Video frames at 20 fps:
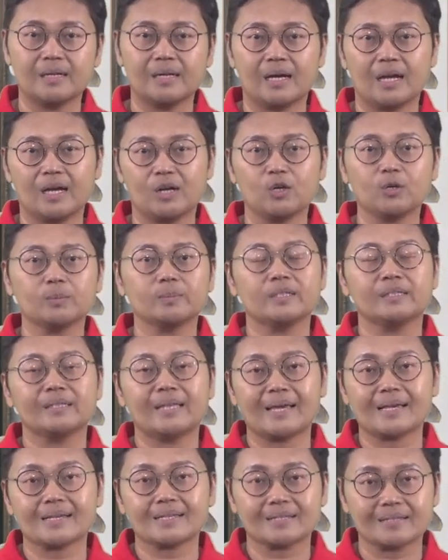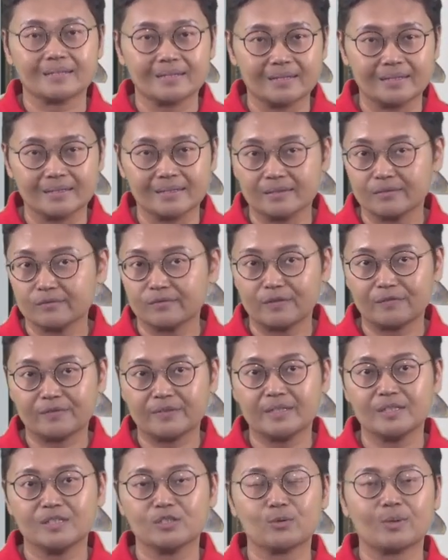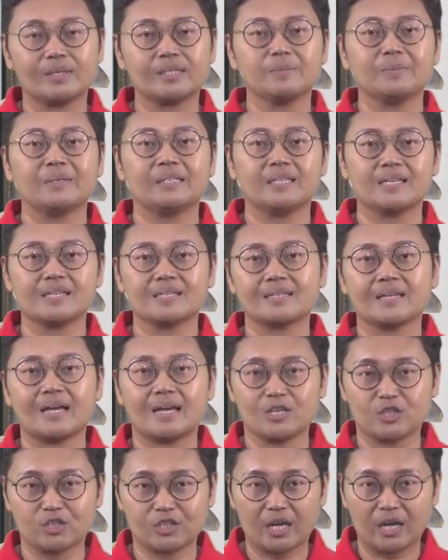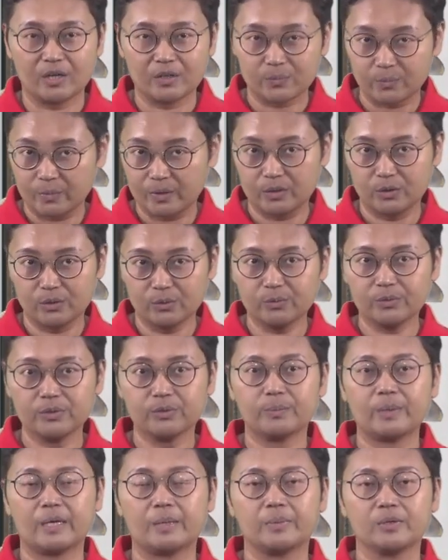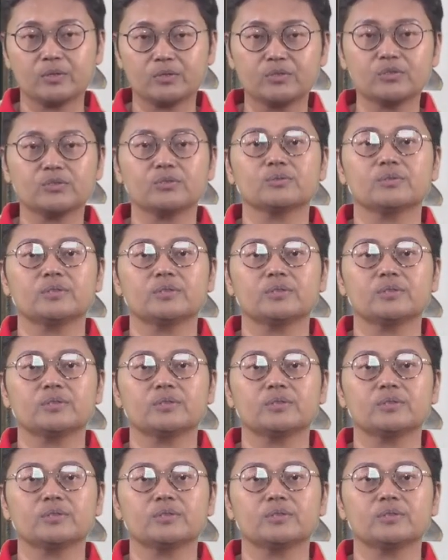I hope the next 15-20 minutes that I share with you, you'll be able to,